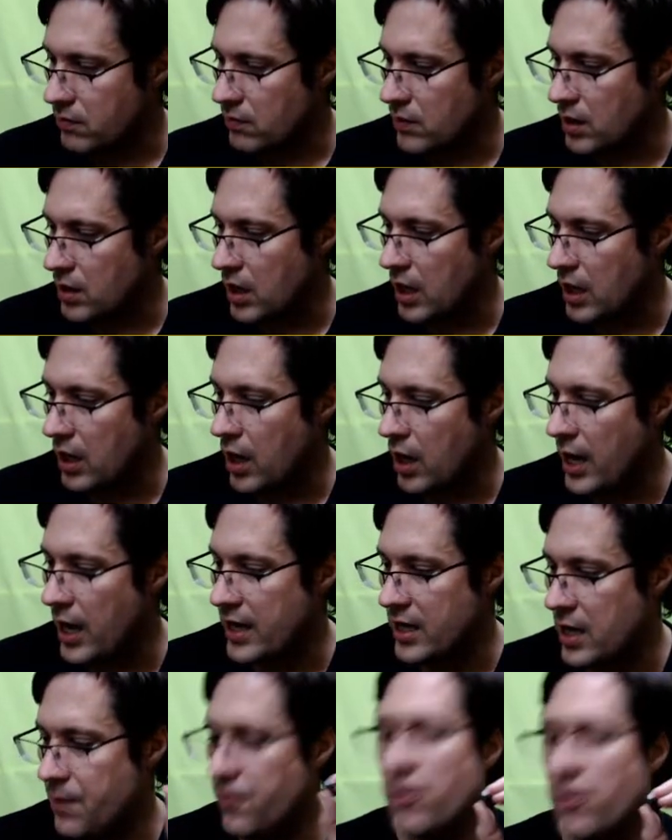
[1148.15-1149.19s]
I
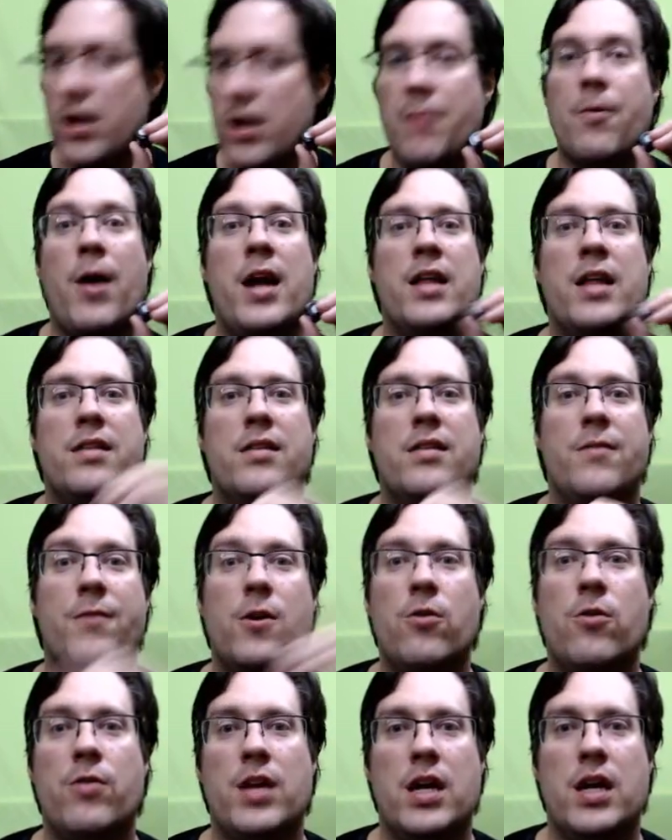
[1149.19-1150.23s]
kept on upgrading
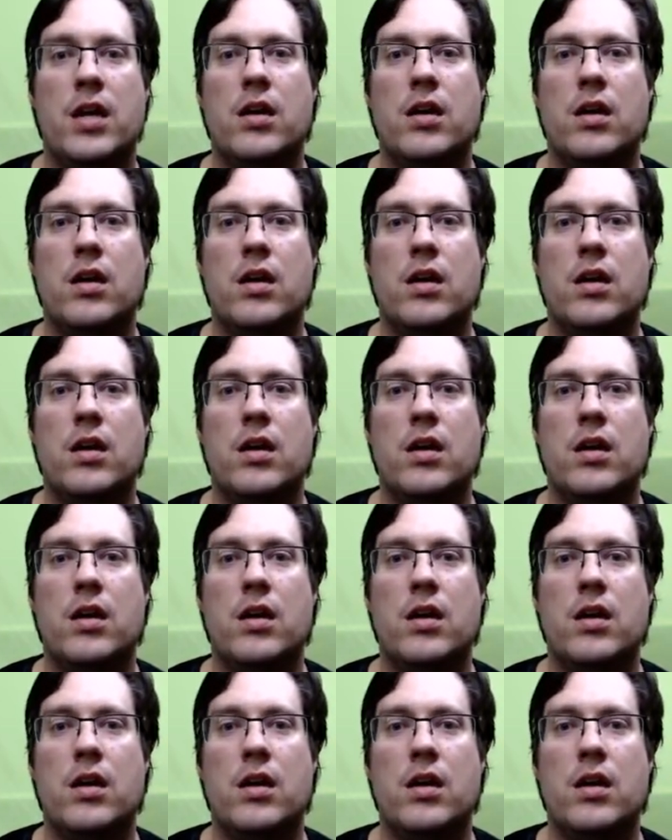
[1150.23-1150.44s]
difficulty